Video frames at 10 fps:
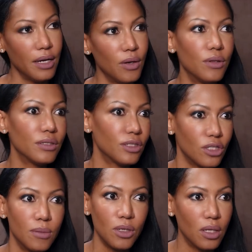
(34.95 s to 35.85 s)
there's a
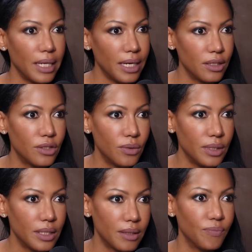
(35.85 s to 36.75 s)
term called
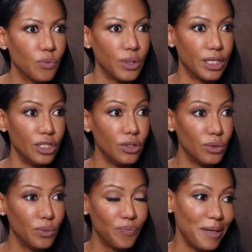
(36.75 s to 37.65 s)
Anhedonia, where
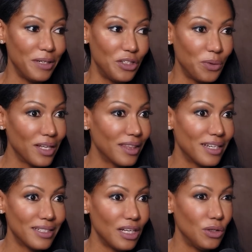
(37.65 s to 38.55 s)
you may be doing
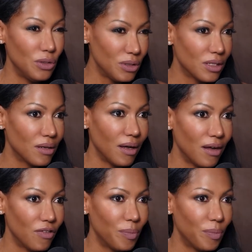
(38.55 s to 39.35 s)
things that you used to love,